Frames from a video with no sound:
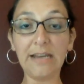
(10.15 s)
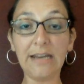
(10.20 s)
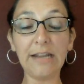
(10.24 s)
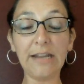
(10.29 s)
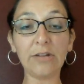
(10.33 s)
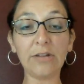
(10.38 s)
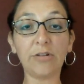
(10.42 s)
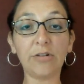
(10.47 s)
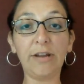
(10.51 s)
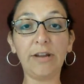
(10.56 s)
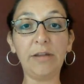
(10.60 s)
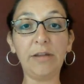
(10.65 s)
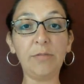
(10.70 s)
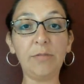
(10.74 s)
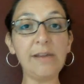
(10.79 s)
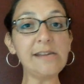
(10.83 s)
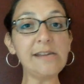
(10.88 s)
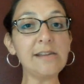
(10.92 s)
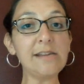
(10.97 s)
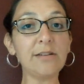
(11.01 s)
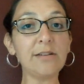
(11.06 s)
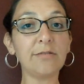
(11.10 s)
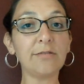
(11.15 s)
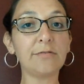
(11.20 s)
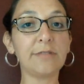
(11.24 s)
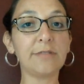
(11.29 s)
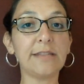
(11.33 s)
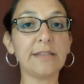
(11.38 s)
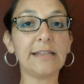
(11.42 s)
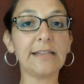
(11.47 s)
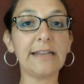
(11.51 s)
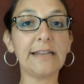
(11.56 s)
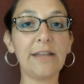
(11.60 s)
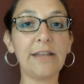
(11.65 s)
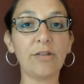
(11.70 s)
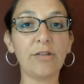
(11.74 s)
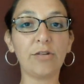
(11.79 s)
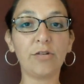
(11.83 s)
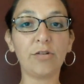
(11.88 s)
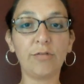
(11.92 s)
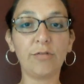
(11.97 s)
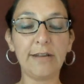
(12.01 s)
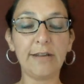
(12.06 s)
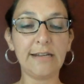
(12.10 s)
Another great week,
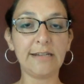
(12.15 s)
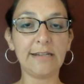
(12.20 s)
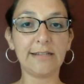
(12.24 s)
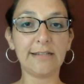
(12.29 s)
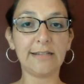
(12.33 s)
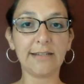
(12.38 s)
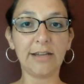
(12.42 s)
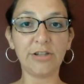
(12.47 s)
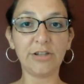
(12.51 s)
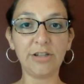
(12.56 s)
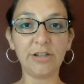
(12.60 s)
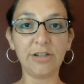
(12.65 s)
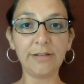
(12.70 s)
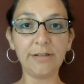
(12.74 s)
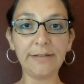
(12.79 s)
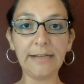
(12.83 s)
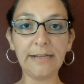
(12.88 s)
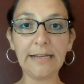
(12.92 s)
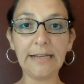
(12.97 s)
another great discussion.